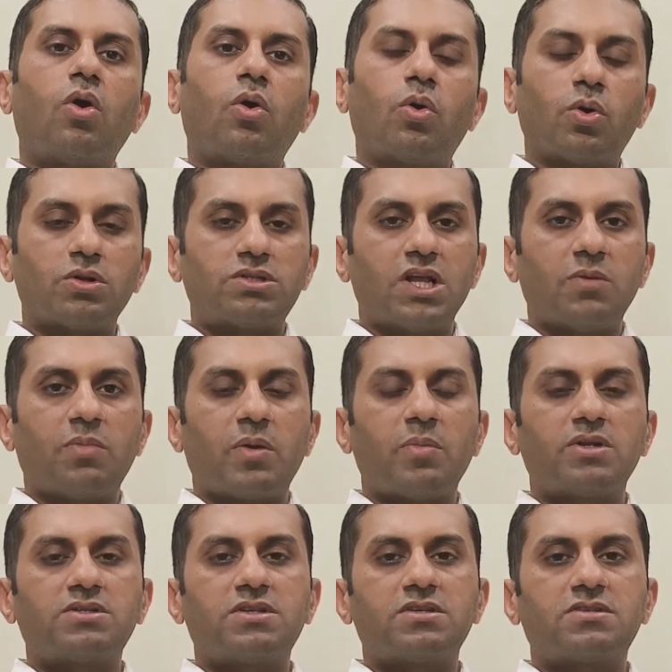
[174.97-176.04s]
Wholesale
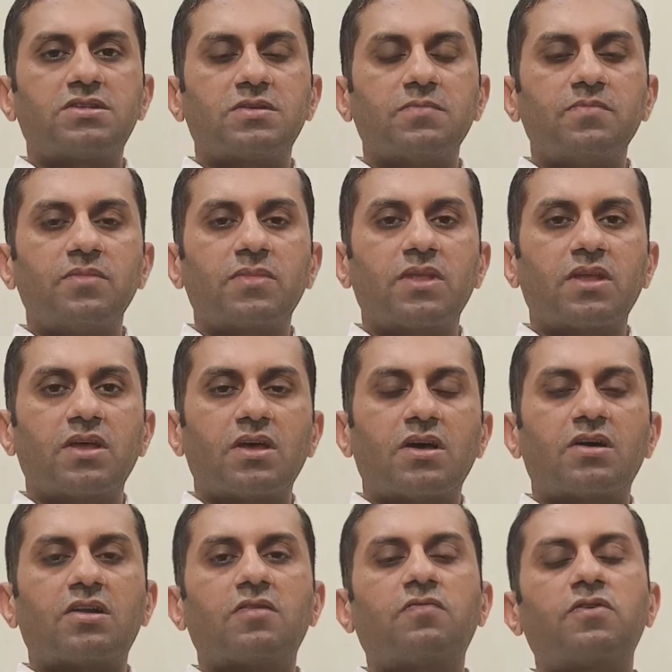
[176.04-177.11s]
payment system
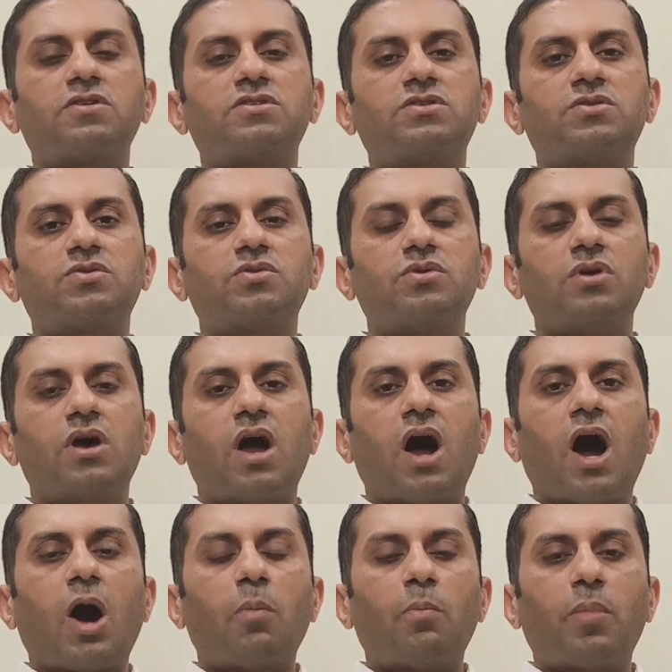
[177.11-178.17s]
refers to
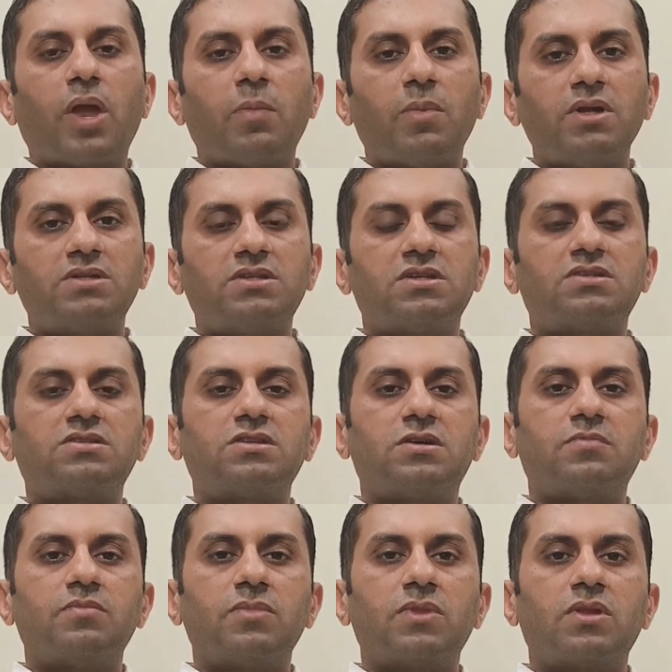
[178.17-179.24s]
a payment
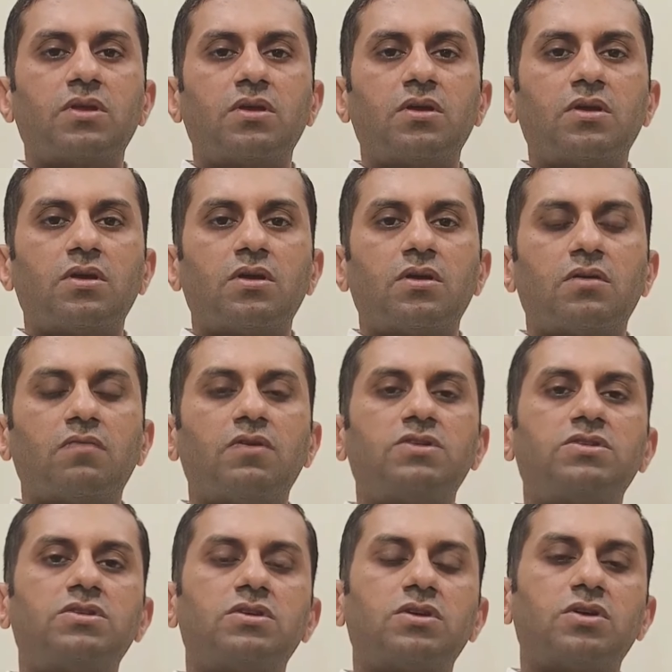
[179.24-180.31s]
system
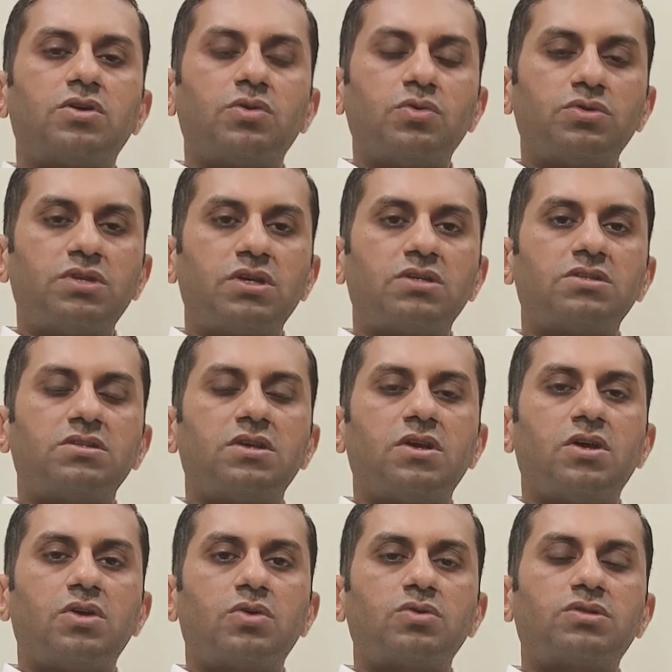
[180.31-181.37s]
which
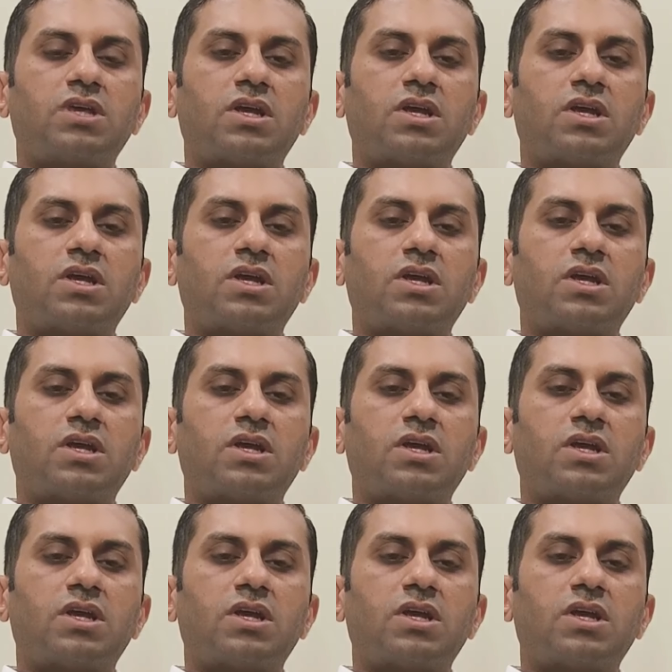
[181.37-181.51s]
uses to